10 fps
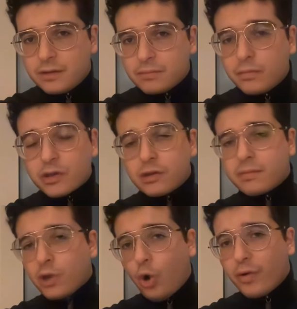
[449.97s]

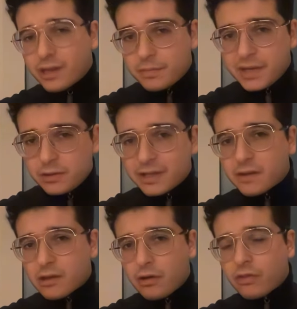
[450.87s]
Muslims always appeal to
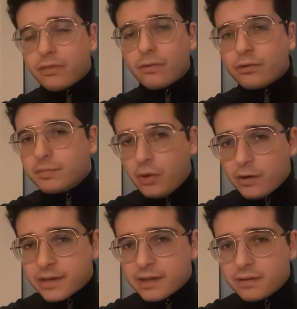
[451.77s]
this third
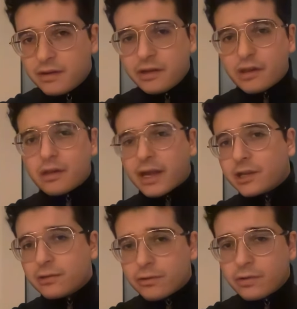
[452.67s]
party,
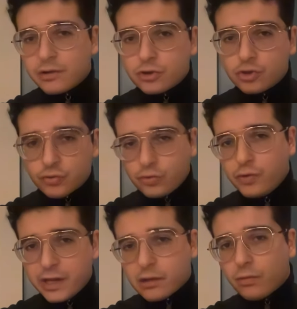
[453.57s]
secular, true
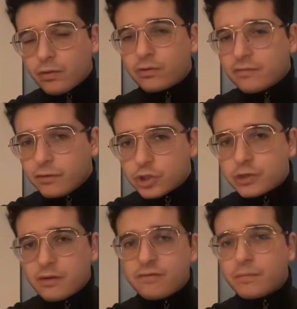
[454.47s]
historical
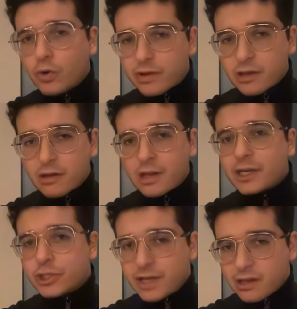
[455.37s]
version of Moses
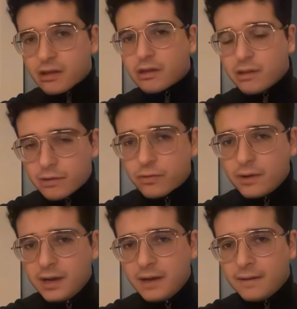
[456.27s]
and Jesus, etc.
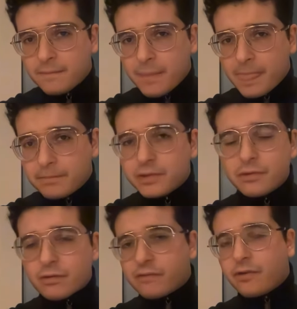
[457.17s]
But
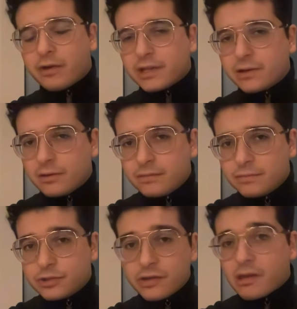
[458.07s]
there's very little
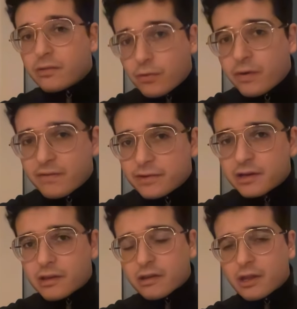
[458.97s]
to zero
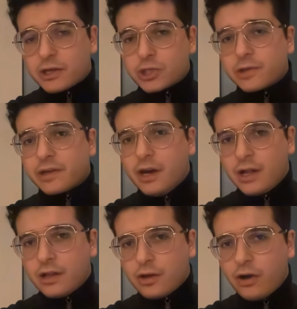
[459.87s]
evidence, essentially,
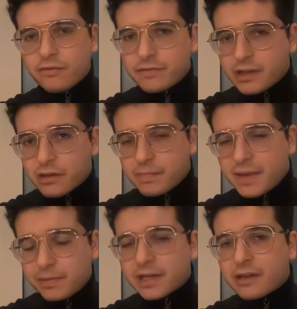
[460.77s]
of these
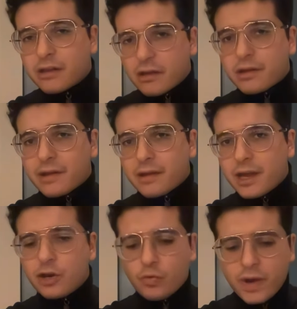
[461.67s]
people existing
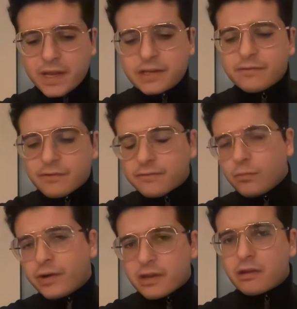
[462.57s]
in a way different
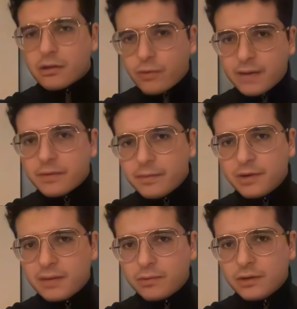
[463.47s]
from what is described in the
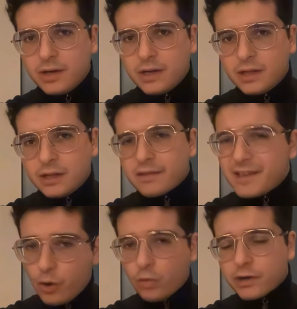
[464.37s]
Bible.
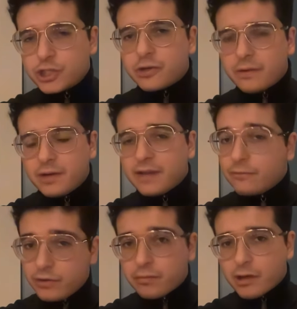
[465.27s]
The origin,
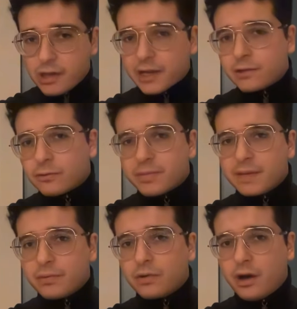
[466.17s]
if we were secular
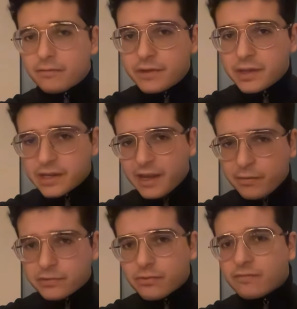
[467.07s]
people, of the
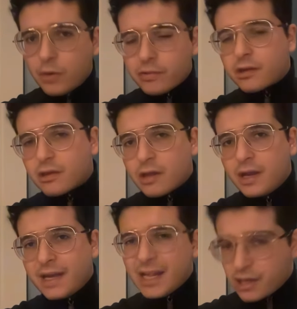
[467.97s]
character of Moses
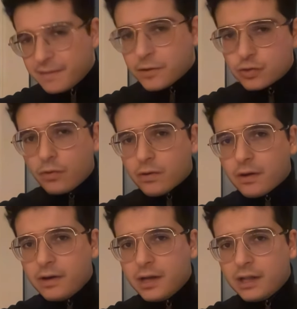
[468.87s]
is in the
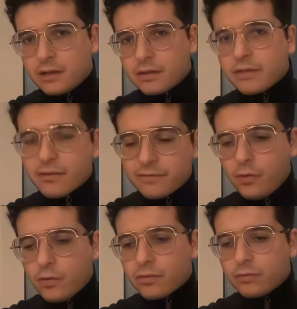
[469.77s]
Torah.
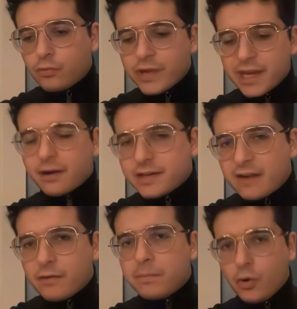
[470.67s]
Therefore, we cannot
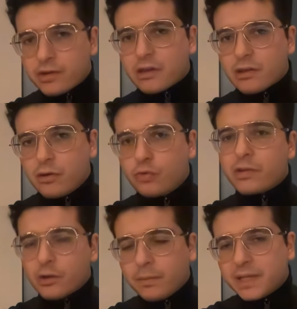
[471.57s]
have a Moses who
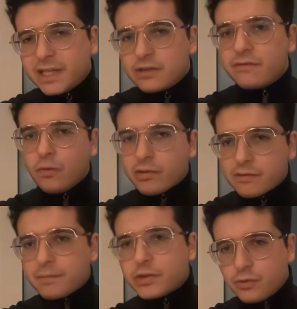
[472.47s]
is completely
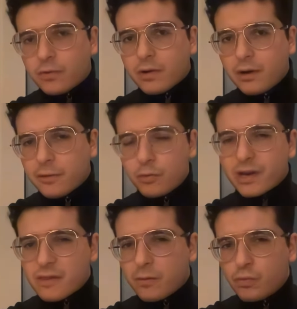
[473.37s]
divorced from the Torah.
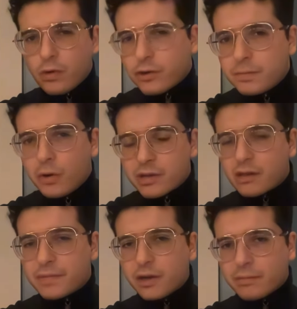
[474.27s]
Otherwise, the word
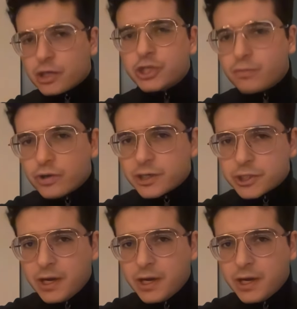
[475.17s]
Moses becomes gibberish.